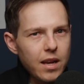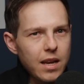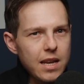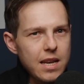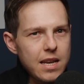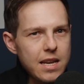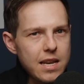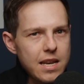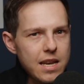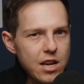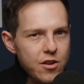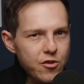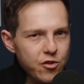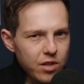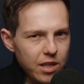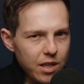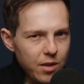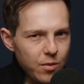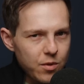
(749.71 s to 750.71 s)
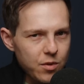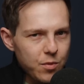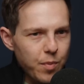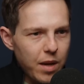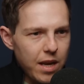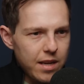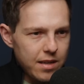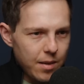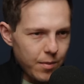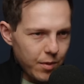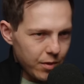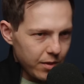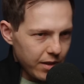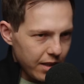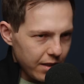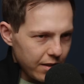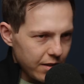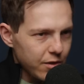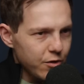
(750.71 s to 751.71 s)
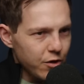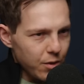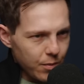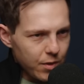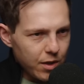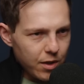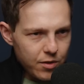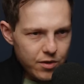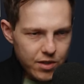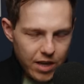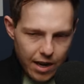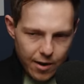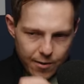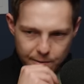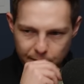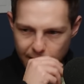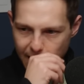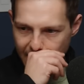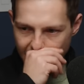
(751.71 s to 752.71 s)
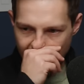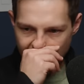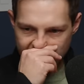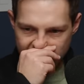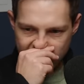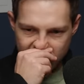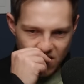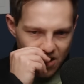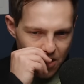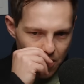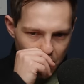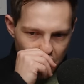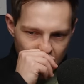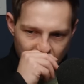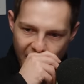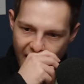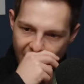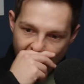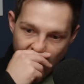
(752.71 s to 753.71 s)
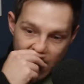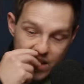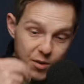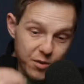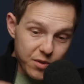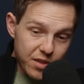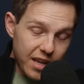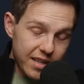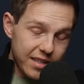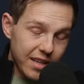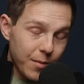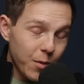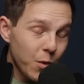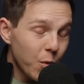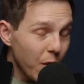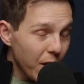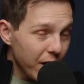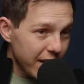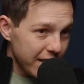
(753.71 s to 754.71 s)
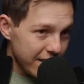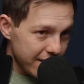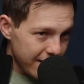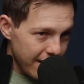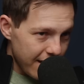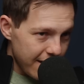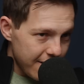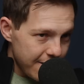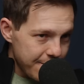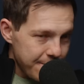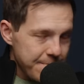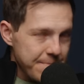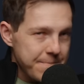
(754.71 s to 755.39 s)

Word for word: Initially, it was pandemic related. The gym closed down. Sure. And so I used that time to work instead.